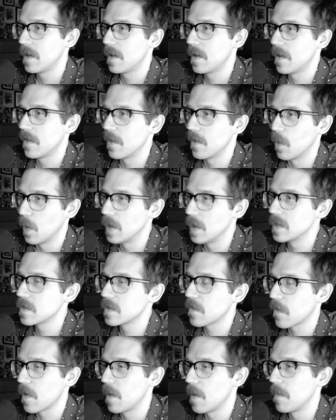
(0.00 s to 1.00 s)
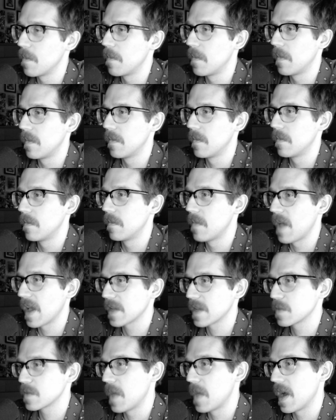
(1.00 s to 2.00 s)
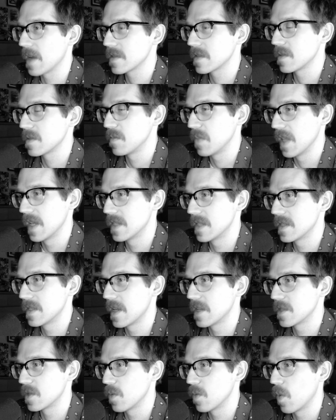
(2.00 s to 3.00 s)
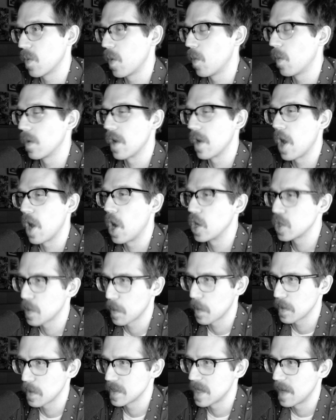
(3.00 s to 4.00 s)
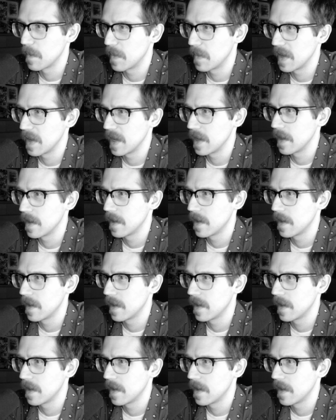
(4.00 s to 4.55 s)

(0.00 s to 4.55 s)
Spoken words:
The ones from Xbox and PlayStation will 100% be